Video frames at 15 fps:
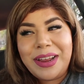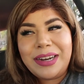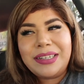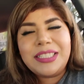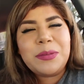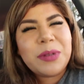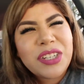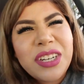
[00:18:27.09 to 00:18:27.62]

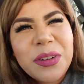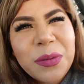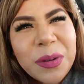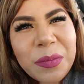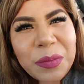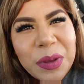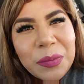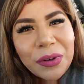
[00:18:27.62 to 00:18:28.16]
And especially
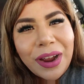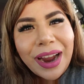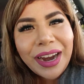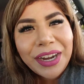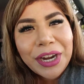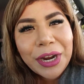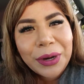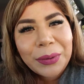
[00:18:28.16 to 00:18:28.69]
when people
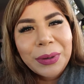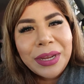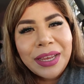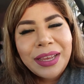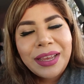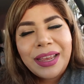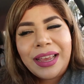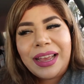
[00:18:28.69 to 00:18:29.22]
I know
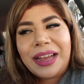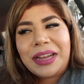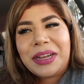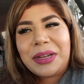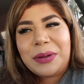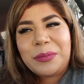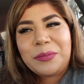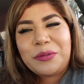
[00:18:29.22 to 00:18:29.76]

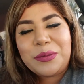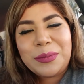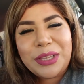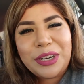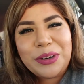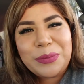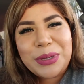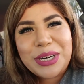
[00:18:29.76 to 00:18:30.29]
from
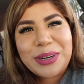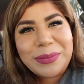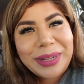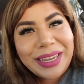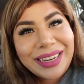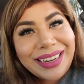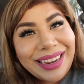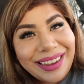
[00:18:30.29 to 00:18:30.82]
therapy, and I'm
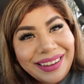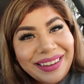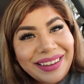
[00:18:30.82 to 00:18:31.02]
like,